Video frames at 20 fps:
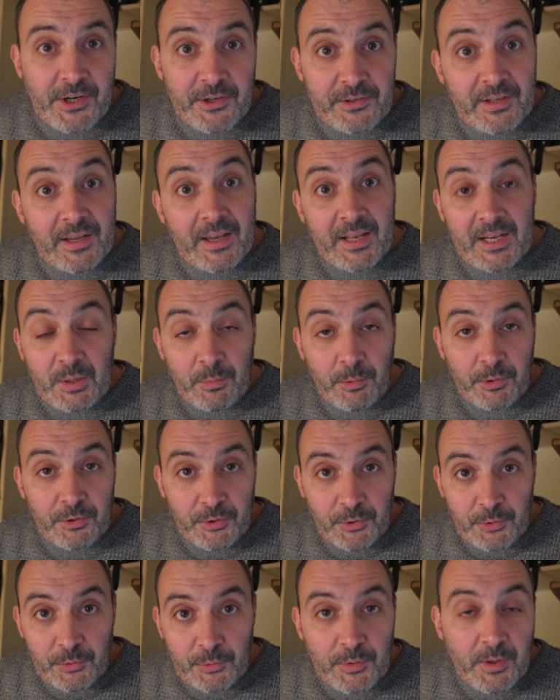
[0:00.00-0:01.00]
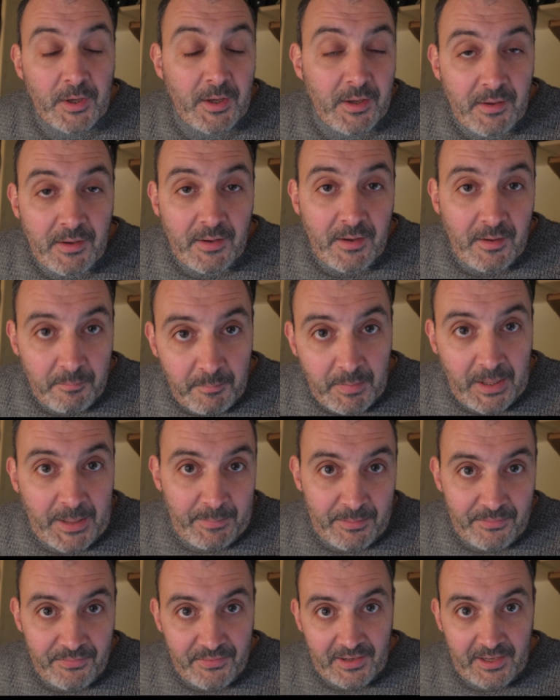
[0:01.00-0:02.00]
out to anyone who may
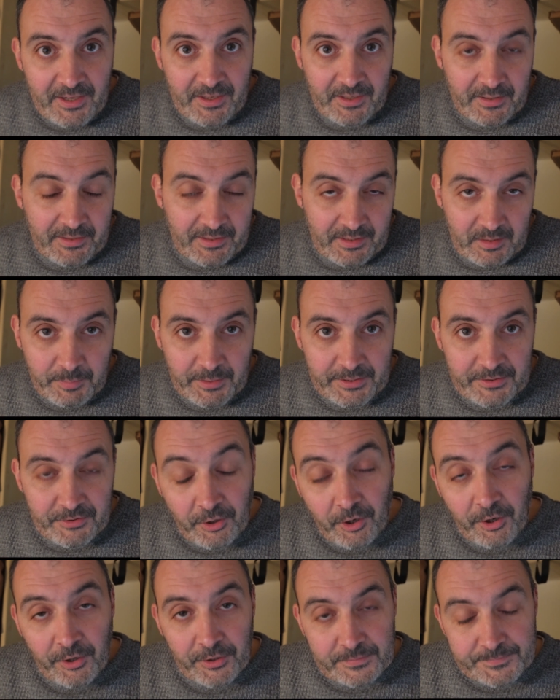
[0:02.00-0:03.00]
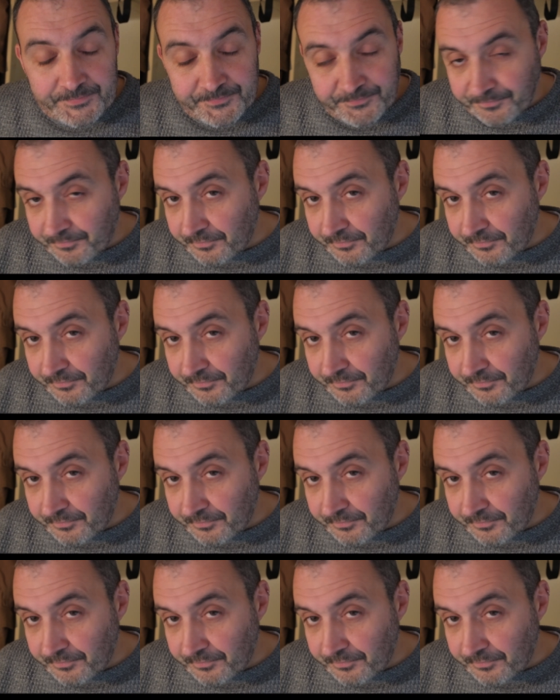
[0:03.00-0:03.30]
be feeling a little bit down,